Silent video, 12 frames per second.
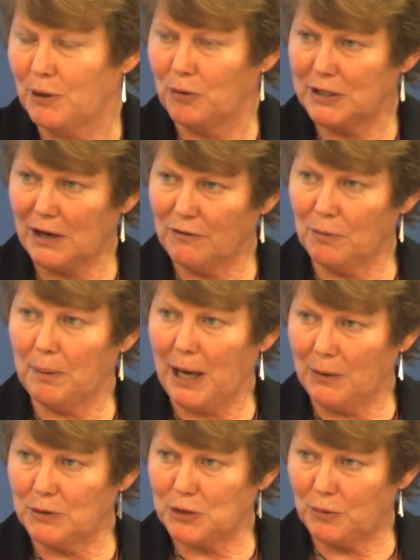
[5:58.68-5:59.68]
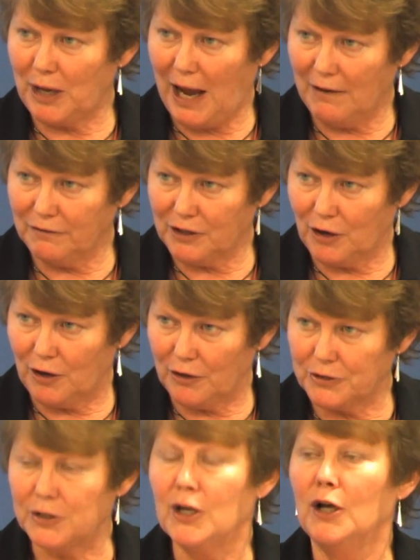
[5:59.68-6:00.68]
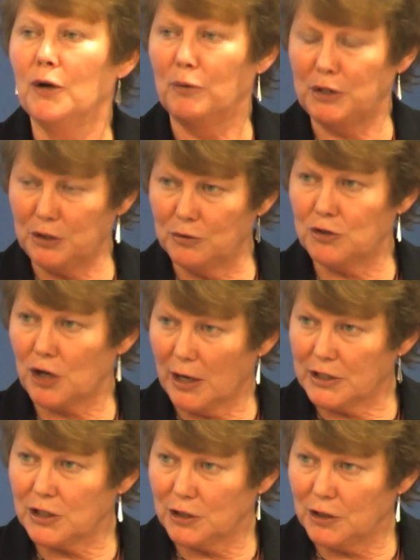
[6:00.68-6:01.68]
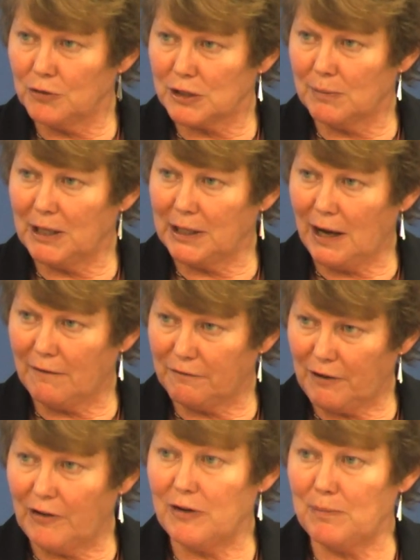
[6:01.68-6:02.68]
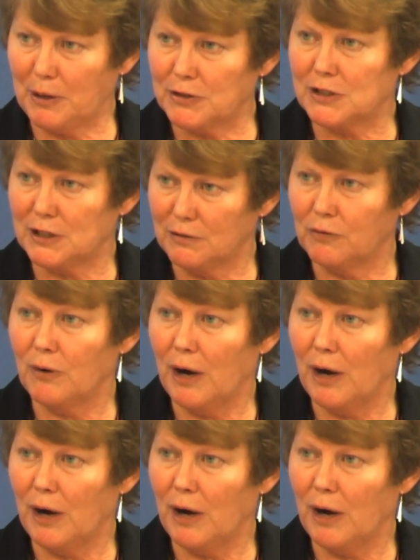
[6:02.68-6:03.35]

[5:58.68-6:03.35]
but whatever powers we have got, we do try to use them in that very positive